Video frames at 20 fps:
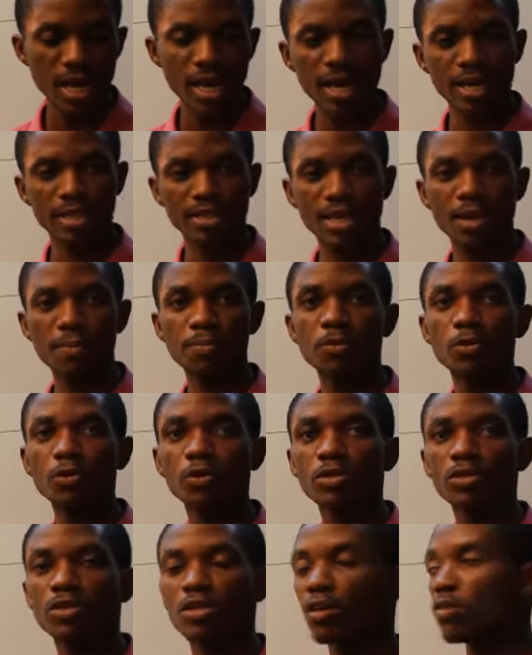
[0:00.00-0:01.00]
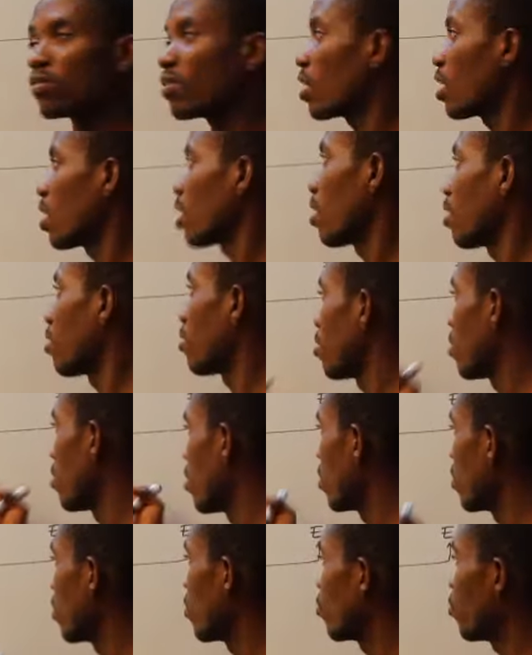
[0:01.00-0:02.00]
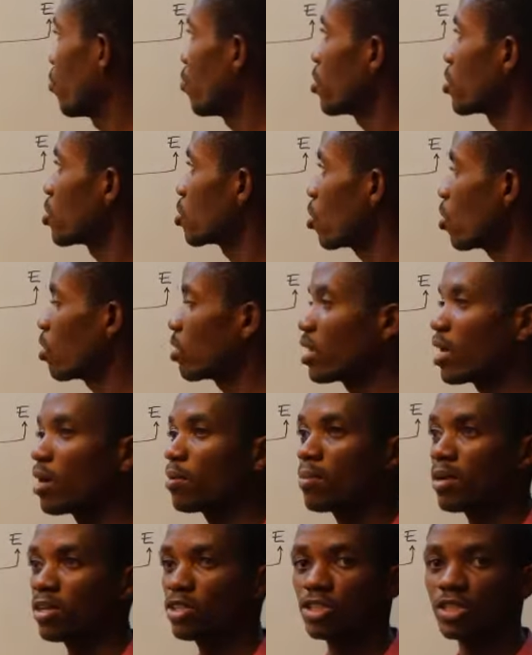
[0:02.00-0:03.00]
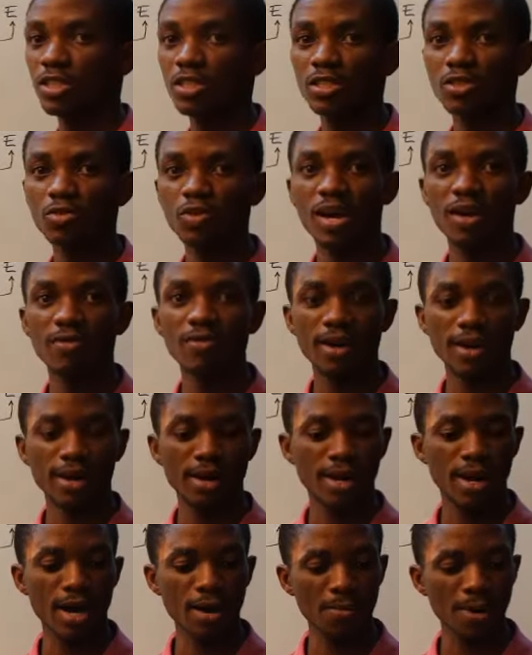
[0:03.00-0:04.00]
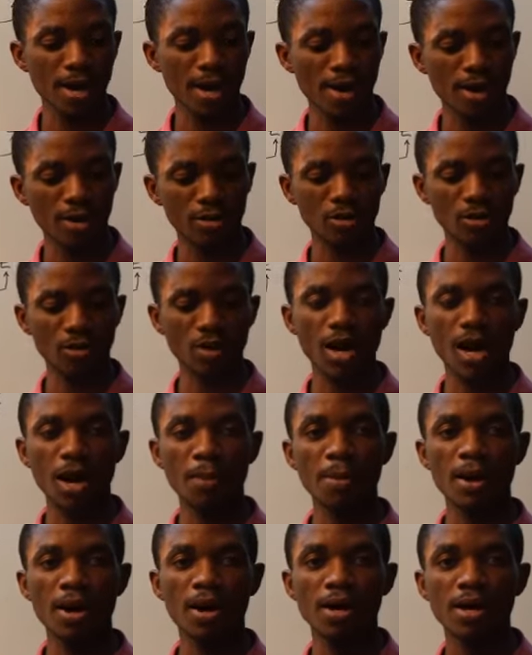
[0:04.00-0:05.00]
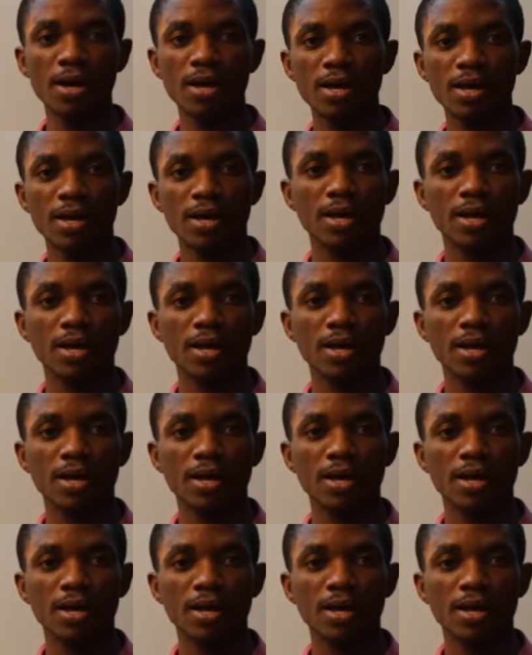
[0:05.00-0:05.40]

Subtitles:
Examples of our first order machines, we have our hammer, our claw hammer,